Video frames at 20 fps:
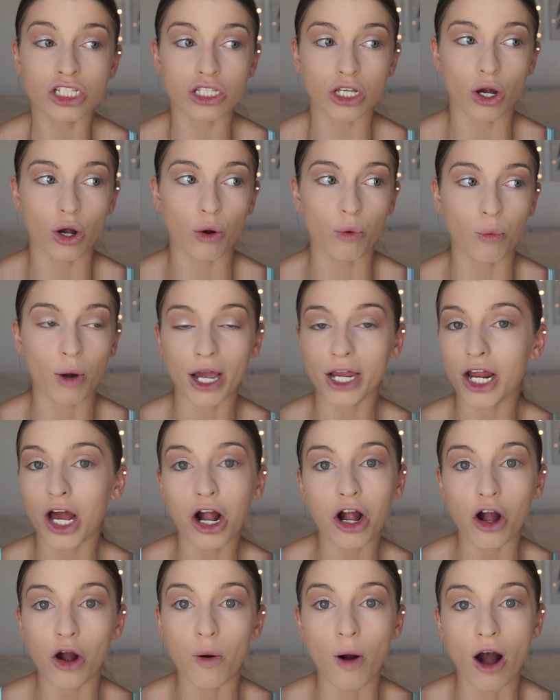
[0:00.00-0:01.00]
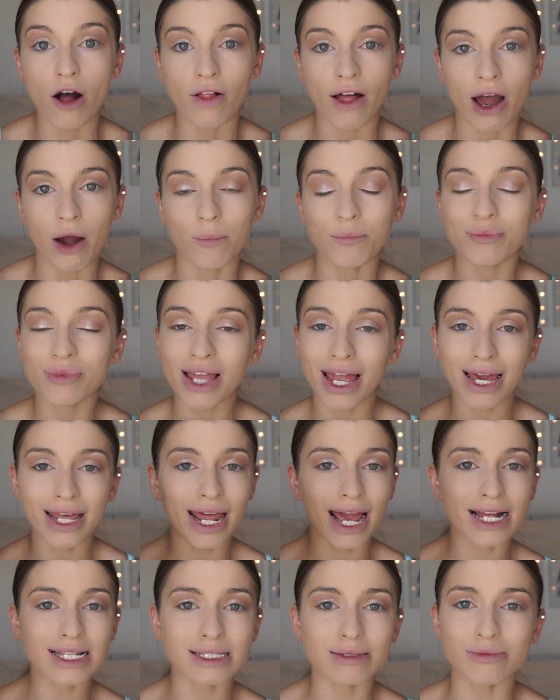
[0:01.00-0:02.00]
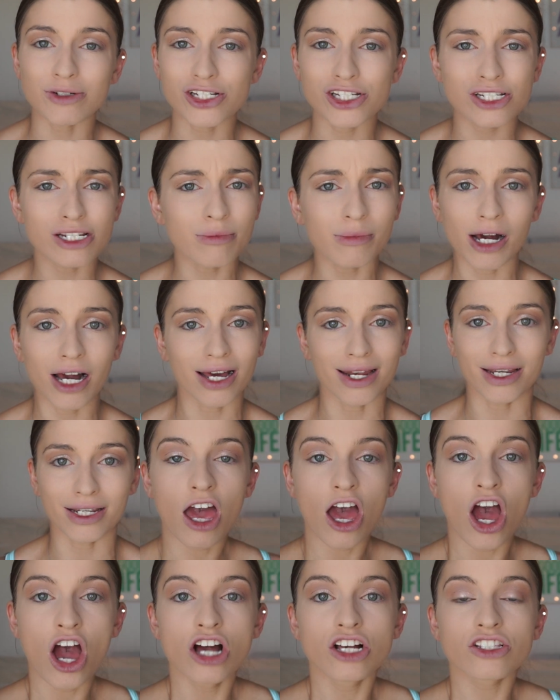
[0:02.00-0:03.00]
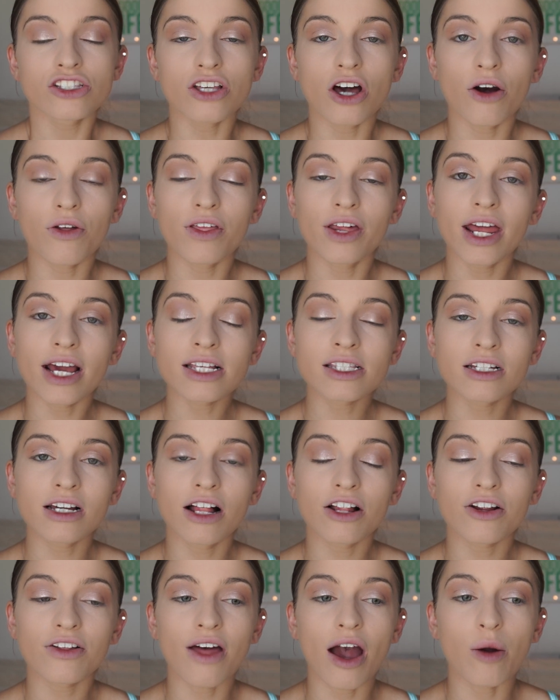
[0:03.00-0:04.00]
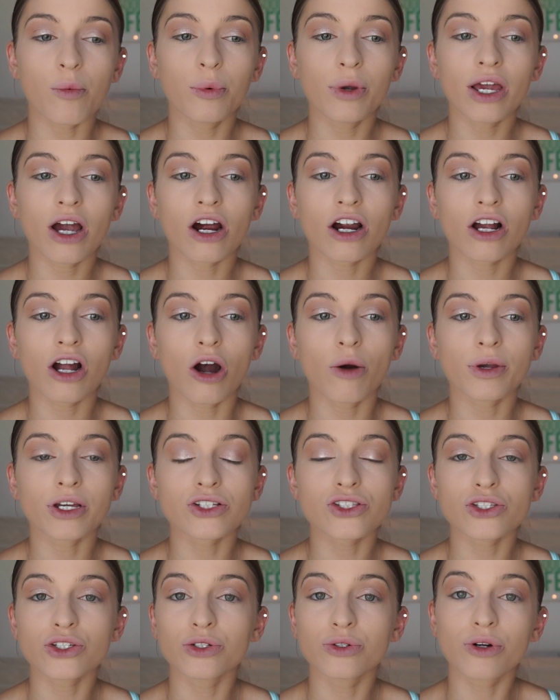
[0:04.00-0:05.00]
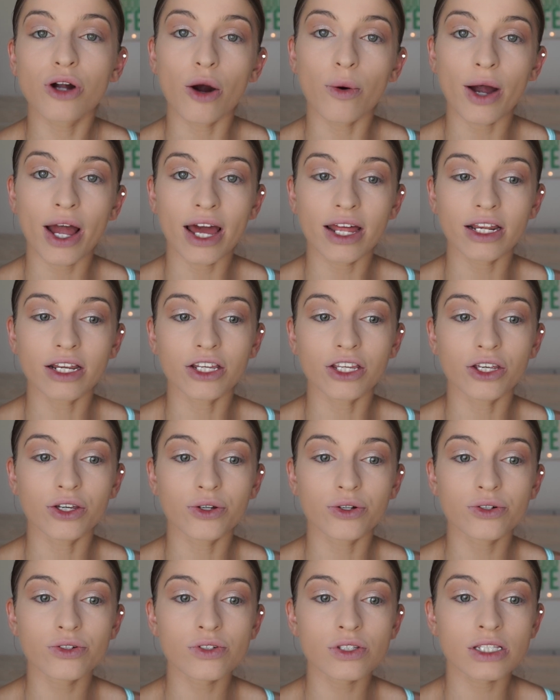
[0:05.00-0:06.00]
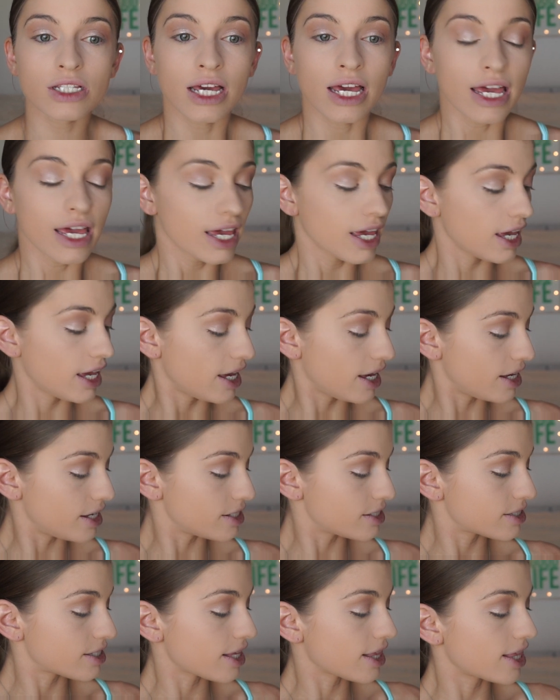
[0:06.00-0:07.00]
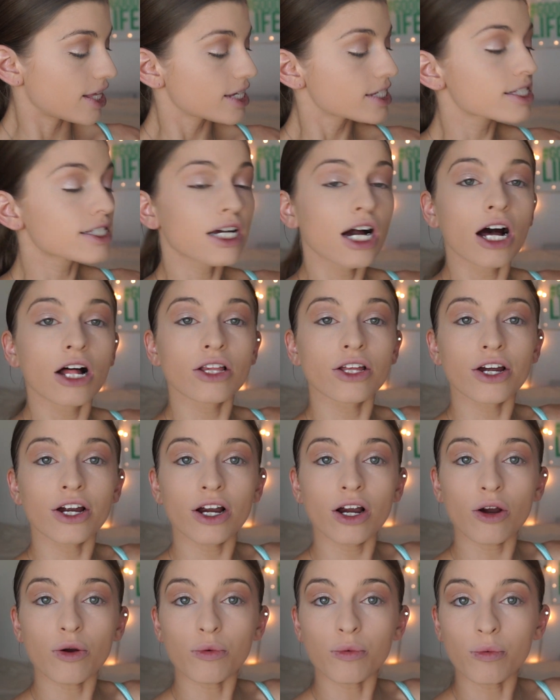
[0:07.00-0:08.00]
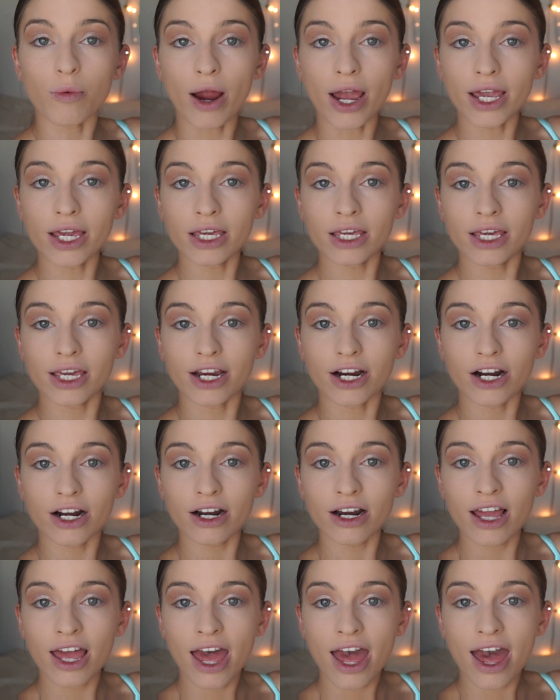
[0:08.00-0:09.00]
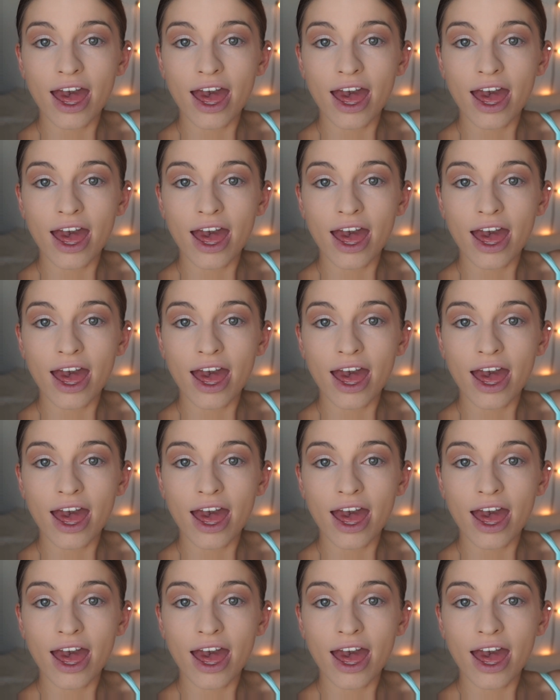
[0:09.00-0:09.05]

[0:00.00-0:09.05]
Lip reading: So why not go all out and add some shimmer, honey? So the next color that we are going to go ahead and use is this color right here,